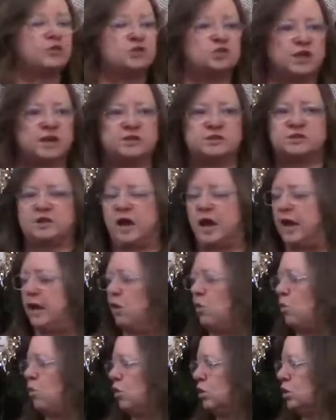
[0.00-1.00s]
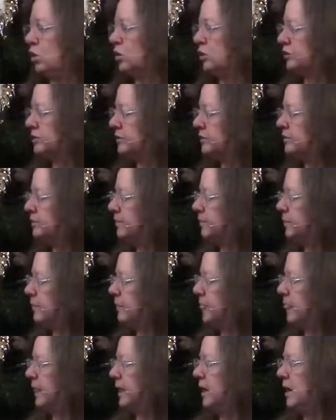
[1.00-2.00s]
the Gentile world.
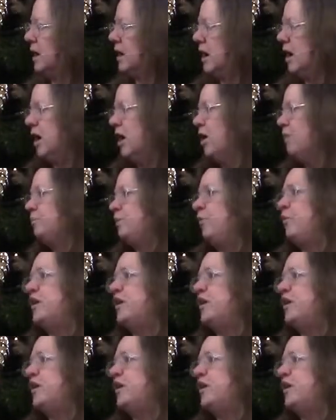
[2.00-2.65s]
But